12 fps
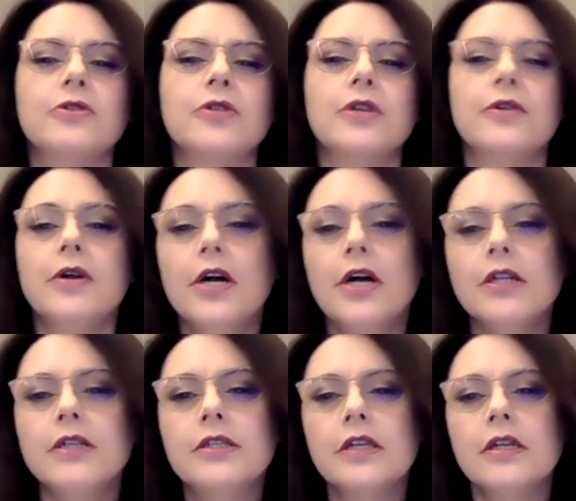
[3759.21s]
So
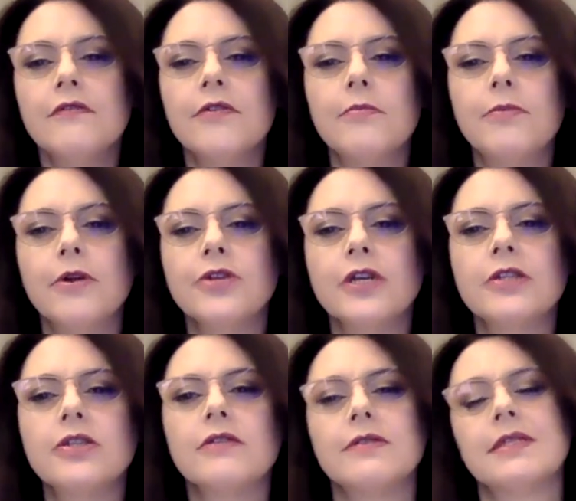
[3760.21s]
do you feel Project
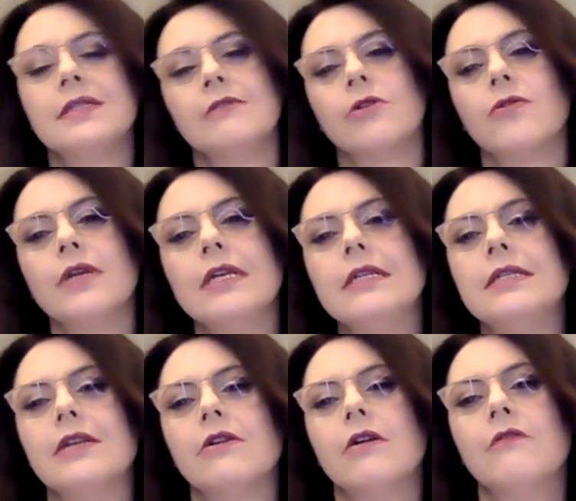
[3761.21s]
Zero is
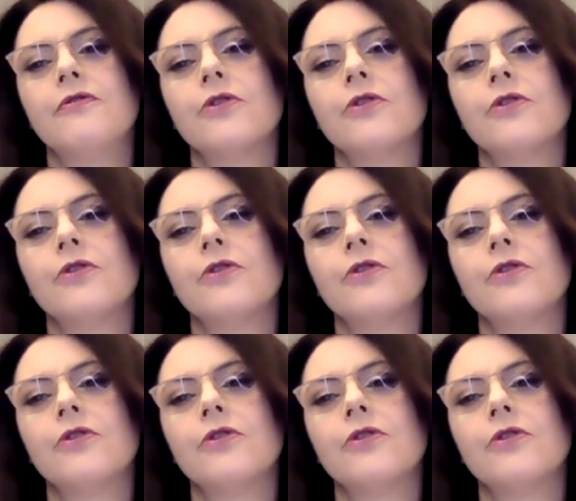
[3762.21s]
enough